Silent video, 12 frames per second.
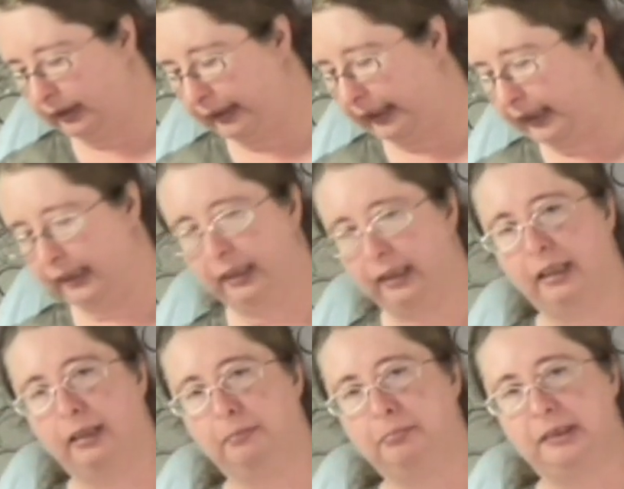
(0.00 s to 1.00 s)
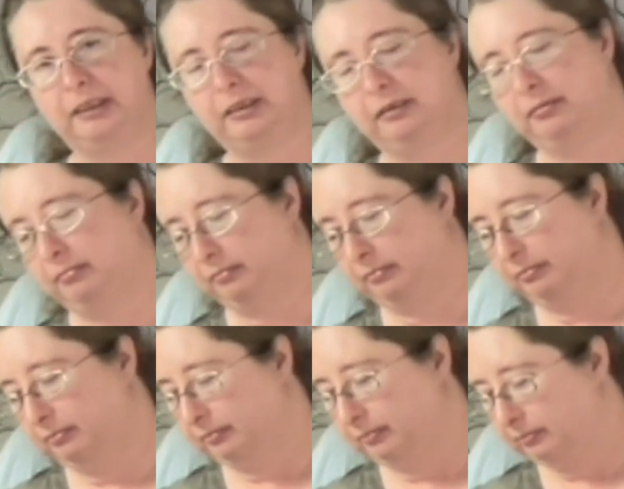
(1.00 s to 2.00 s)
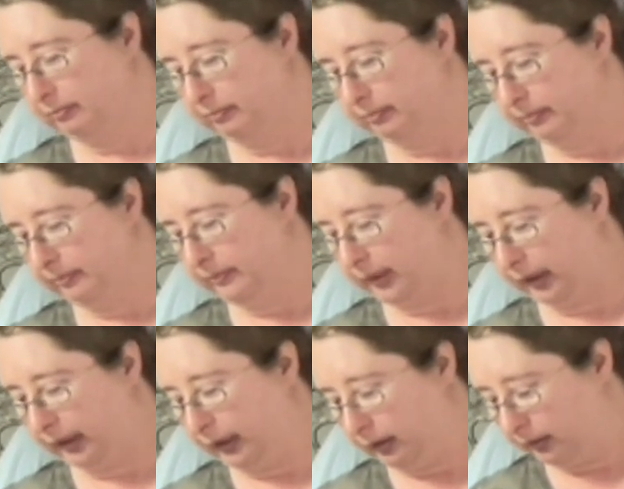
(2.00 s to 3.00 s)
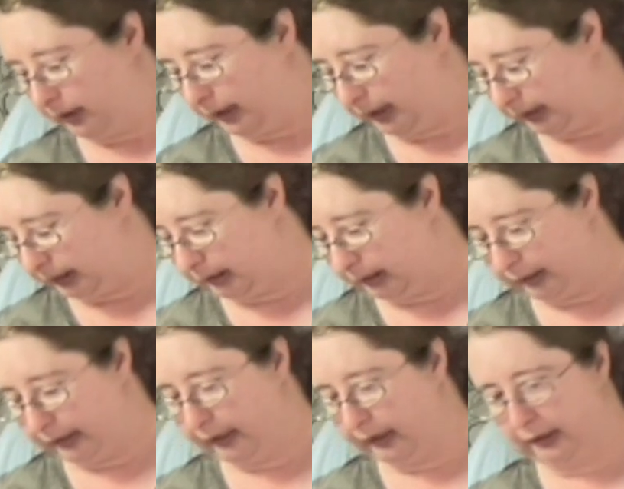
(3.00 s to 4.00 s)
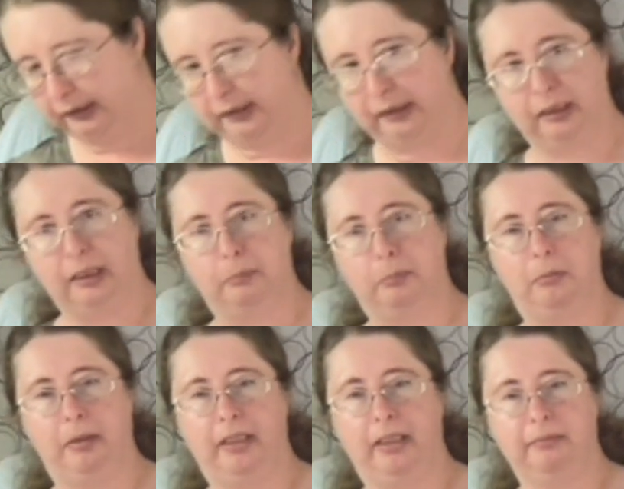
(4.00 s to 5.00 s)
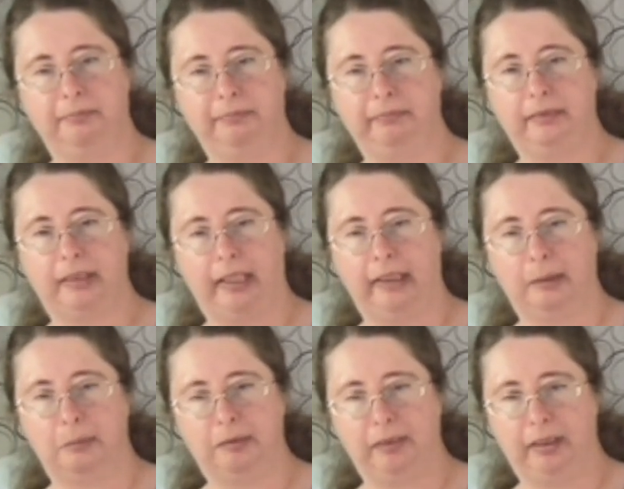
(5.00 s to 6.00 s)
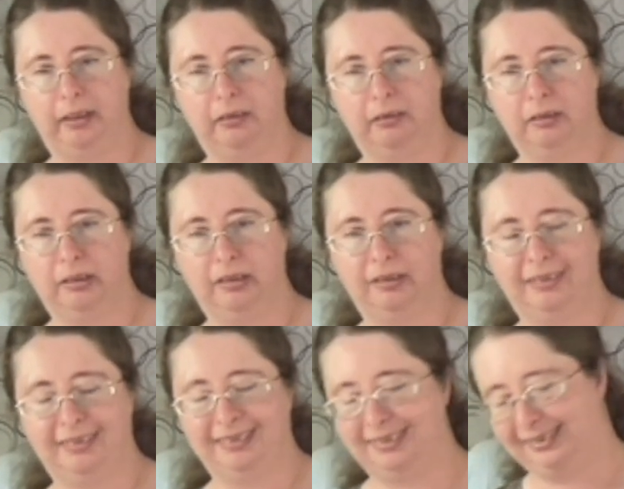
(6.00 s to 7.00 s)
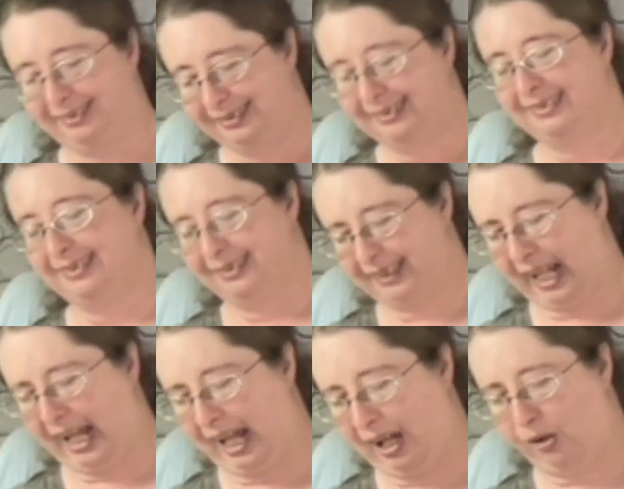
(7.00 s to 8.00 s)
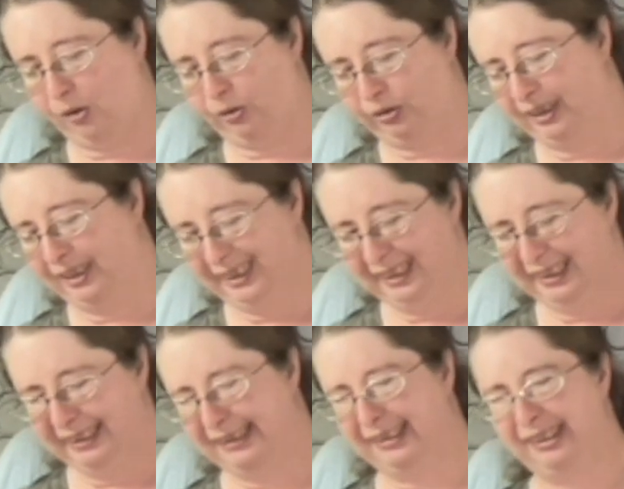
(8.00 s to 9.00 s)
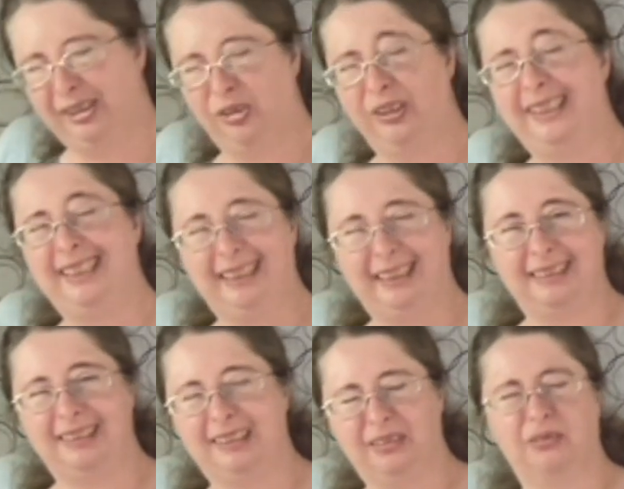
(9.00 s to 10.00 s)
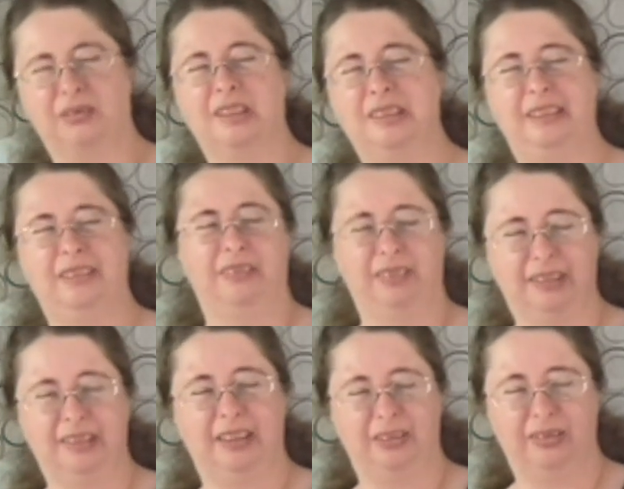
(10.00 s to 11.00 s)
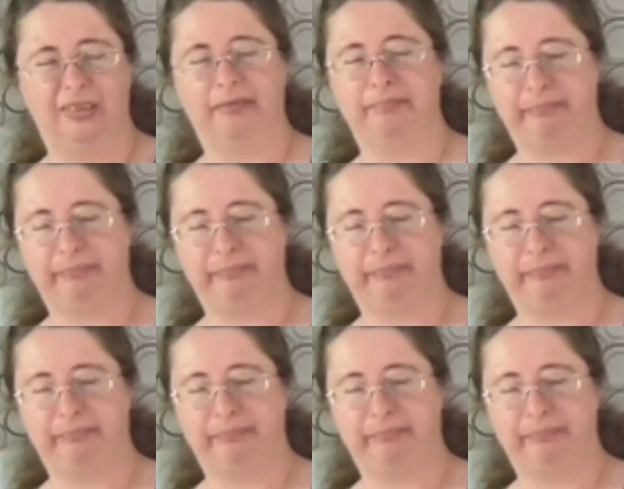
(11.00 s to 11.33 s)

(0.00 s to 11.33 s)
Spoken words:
Hiccups. There you go, guys. There's a couple minute hiccups video. Ow. They're annoying. They're really, really annoying.